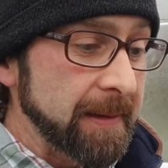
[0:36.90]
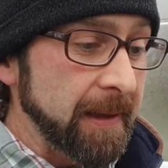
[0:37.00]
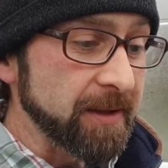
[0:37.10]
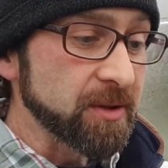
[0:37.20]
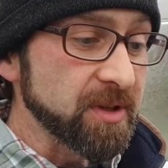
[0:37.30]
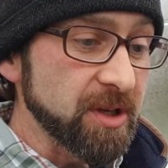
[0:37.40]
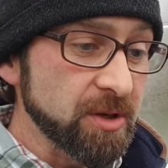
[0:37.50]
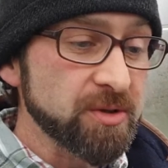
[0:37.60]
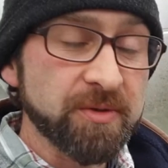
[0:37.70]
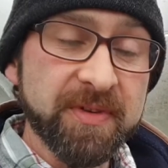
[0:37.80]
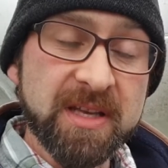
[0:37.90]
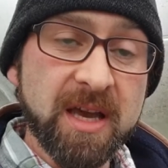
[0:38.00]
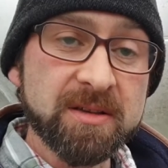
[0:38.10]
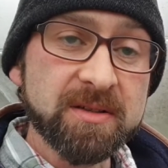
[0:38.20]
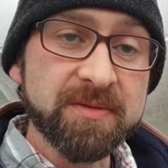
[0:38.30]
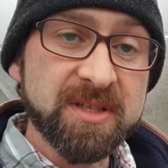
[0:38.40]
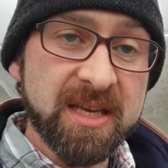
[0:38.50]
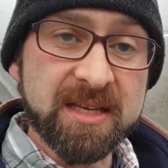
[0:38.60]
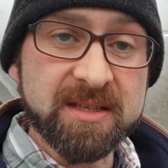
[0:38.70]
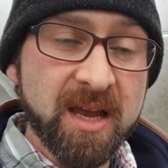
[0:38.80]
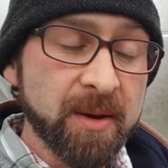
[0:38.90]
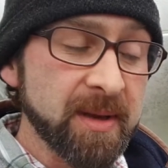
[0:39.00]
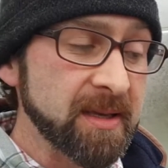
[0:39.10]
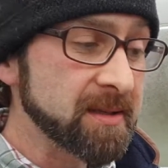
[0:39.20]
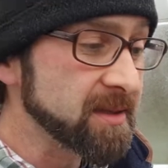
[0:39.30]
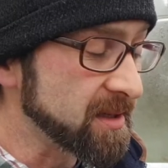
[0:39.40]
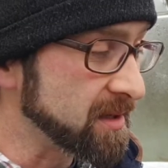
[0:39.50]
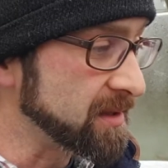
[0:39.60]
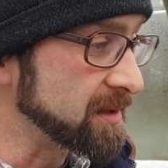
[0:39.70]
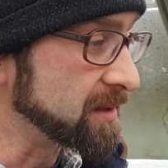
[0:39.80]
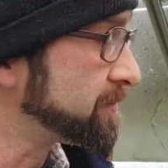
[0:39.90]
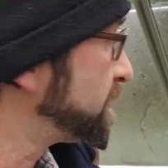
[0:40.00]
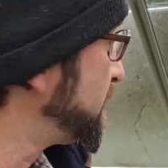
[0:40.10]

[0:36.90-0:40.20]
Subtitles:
I'll do the usual videos of seed sowings and